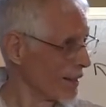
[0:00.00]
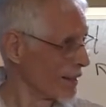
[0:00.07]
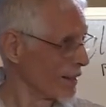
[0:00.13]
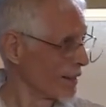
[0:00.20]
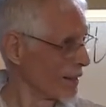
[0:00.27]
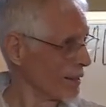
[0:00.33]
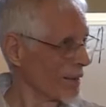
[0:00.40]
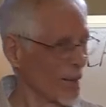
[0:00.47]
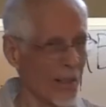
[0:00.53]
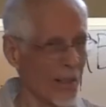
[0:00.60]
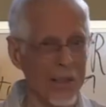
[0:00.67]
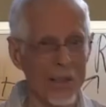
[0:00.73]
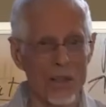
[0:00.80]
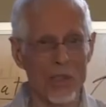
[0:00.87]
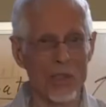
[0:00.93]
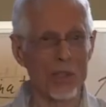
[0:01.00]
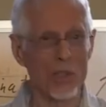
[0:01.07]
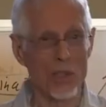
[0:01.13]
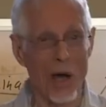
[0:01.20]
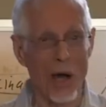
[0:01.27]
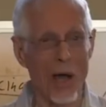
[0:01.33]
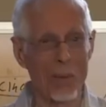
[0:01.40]
Uh, this
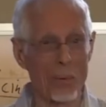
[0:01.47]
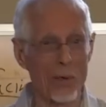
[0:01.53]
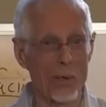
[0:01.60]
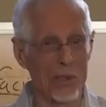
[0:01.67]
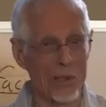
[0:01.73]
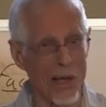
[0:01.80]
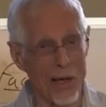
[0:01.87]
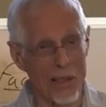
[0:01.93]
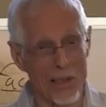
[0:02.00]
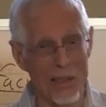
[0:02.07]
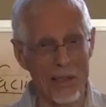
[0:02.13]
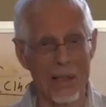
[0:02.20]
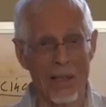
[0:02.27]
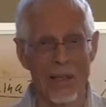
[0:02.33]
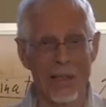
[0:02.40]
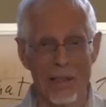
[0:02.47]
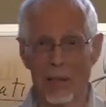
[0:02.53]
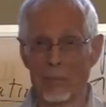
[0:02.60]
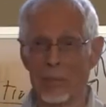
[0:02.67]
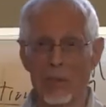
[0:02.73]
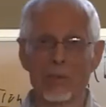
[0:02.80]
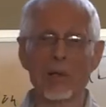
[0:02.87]
shy personality
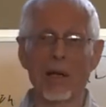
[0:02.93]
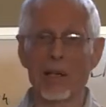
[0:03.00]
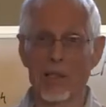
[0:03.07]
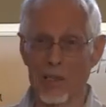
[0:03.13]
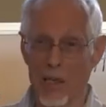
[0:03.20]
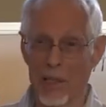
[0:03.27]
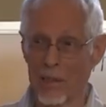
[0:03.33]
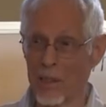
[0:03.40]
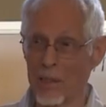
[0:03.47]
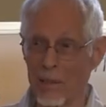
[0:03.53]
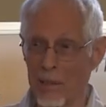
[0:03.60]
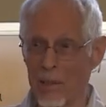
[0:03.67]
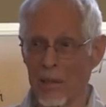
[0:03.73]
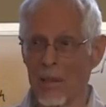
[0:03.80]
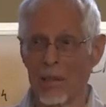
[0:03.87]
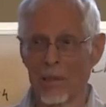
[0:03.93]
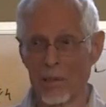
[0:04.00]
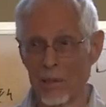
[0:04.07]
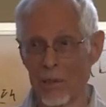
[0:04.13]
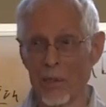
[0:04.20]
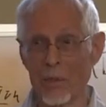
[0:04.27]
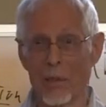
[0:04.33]
can be transcended to
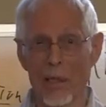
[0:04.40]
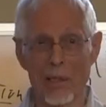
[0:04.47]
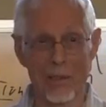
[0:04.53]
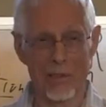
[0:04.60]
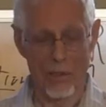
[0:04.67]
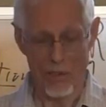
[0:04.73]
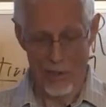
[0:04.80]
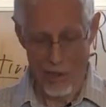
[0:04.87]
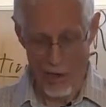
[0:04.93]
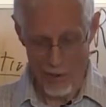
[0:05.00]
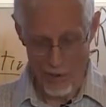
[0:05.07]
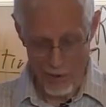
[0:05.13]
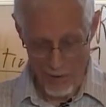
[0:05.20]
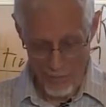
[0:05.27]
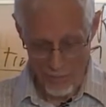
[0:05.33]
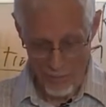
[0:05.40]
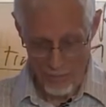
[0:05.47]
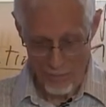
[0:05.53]
a degree that's astonishing.